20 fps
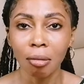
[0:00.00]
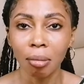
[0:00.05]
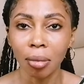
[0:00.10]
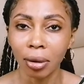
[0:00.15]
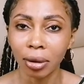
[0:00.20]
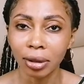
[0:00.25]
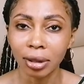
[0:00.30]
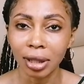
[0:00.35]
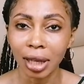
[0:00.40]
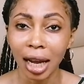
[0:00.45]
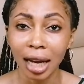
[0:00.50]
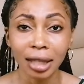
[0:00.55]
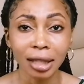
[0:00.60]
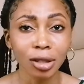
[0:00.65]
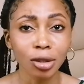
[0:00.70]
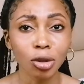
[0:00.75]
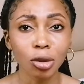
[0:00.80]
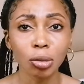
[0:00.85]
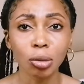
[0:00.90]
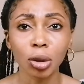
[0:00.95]
But I
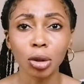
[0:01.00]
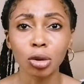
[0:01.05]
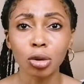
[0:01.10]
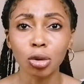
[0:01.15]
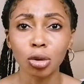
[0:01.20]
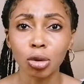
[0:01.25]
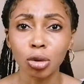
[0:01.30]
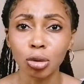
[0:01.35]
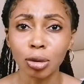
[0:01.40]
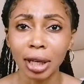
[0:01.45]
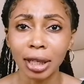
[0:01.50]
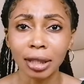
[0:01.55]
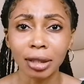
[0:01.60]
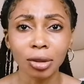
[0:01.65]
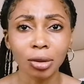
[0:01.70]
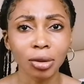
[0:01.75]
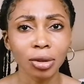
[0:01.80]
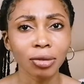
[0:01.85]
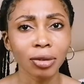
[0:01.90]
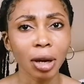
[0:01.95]
didn't know what to do. I
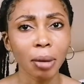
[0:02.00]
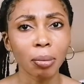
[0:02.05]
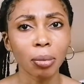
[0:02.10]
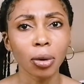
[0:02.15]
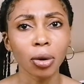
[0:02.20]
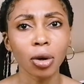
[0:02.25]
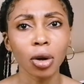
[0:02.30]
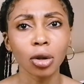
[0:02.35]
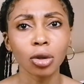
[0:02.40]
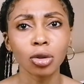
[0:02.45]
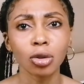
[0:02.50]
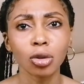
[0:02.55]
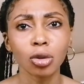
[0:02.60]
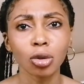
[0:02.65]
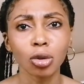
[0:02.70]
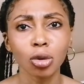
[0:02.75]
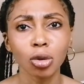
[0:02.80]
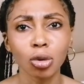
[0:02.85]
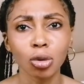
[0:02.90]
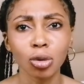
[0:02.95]
didn't know the right
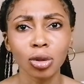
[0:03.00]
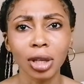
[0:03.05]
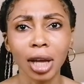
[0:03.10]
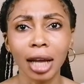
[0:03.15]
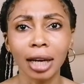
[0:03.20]
products to use,